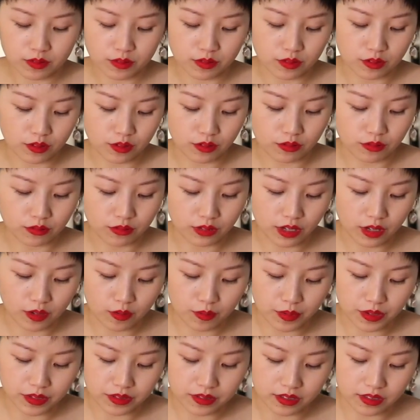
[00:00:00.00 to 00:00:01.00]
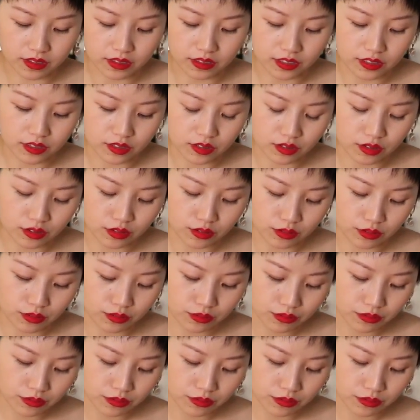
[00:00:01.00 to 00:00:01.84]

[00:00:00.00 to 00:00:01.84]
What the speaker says: So I'll basically just do.